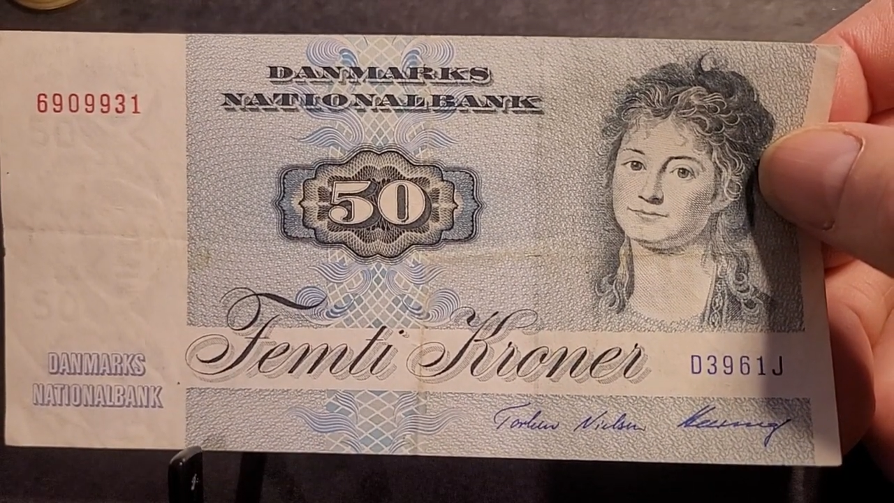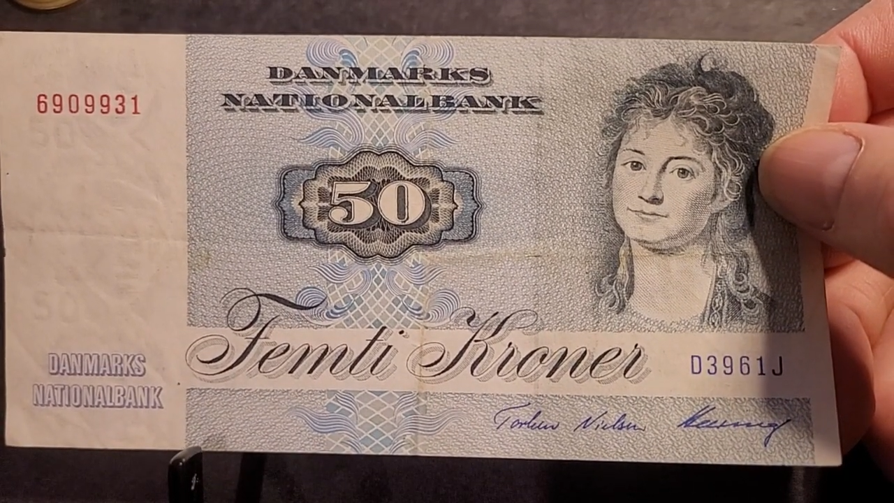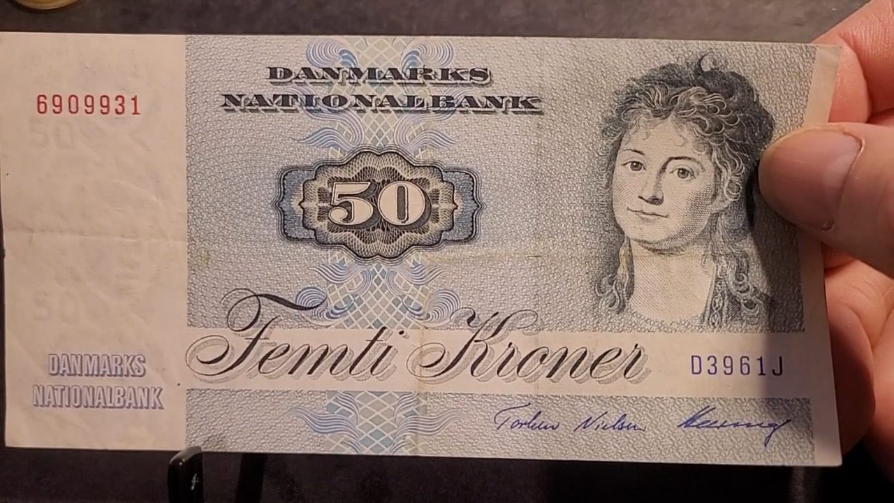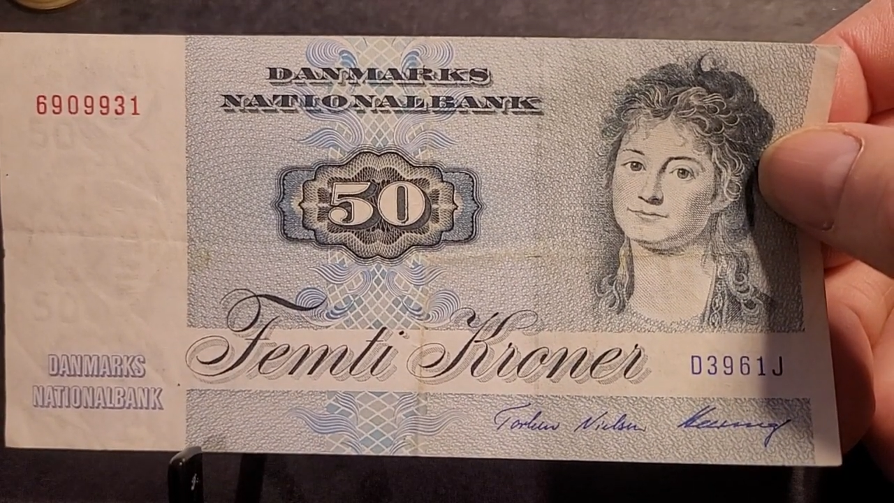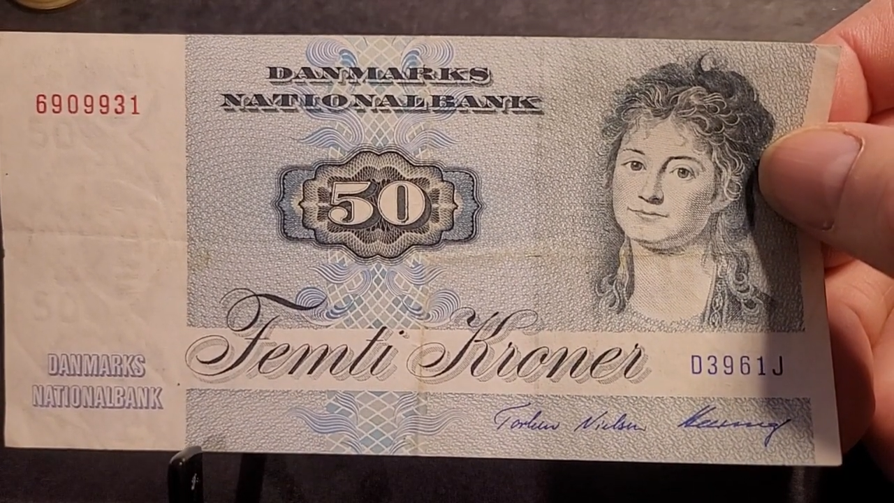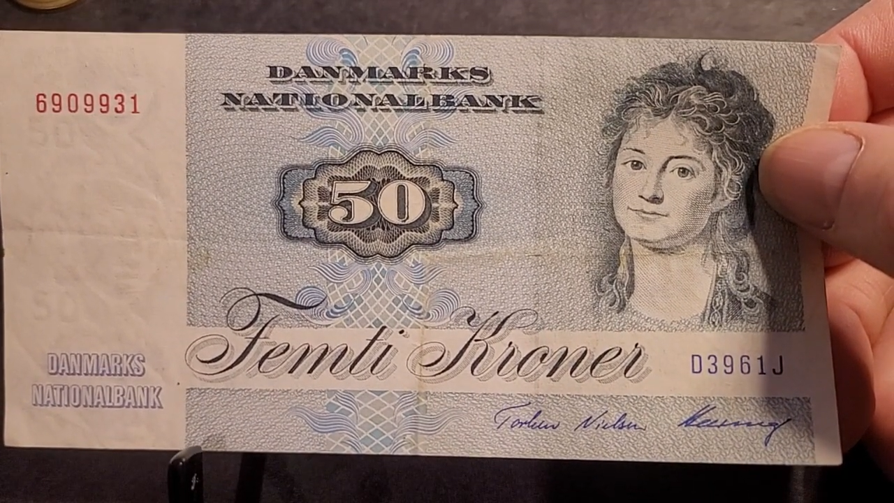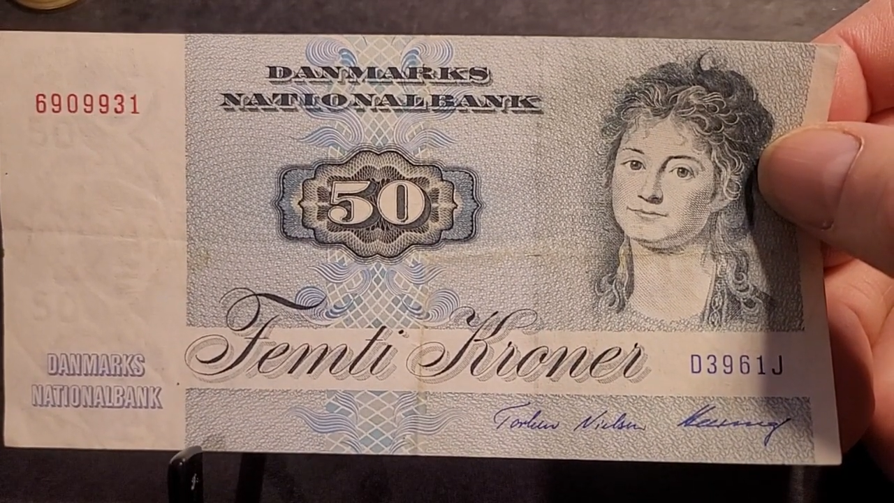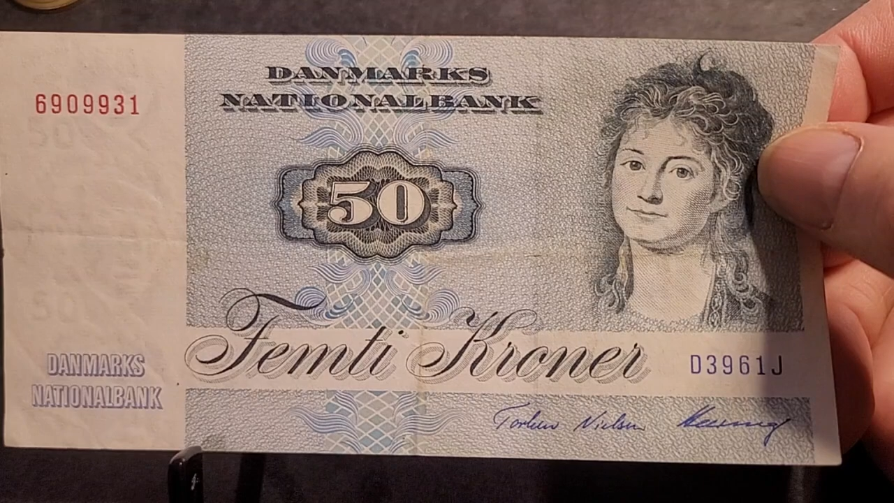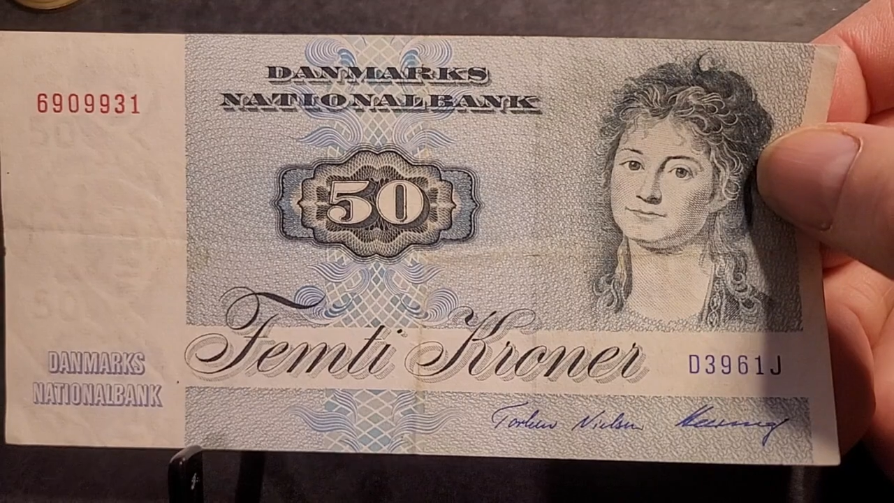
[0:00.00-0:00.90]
Reiberg.